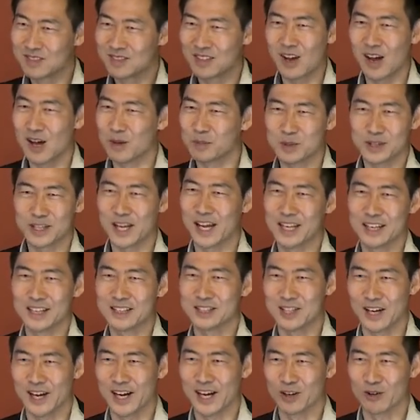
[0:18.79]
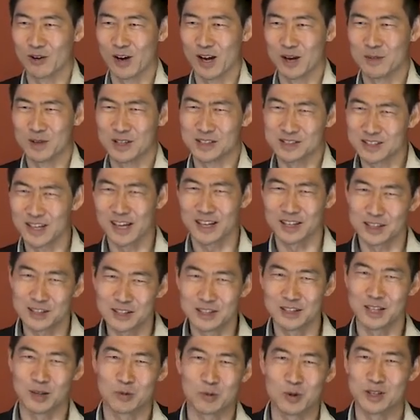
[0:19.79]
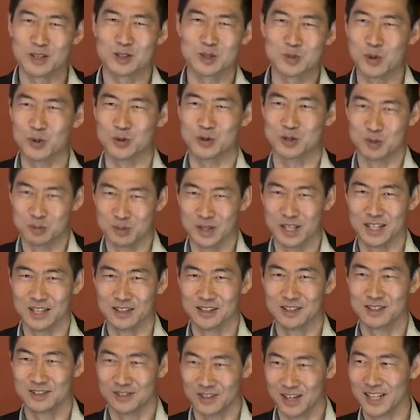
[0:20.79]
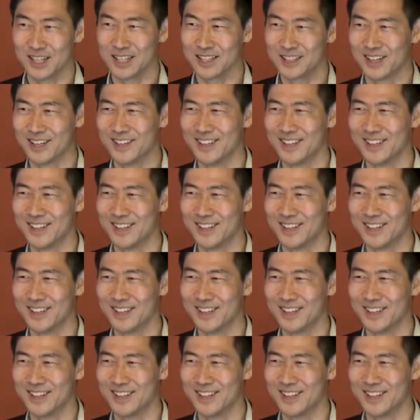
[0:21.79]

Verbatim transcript: complicated diagram, and it's not clear what it's supposed to mean, right?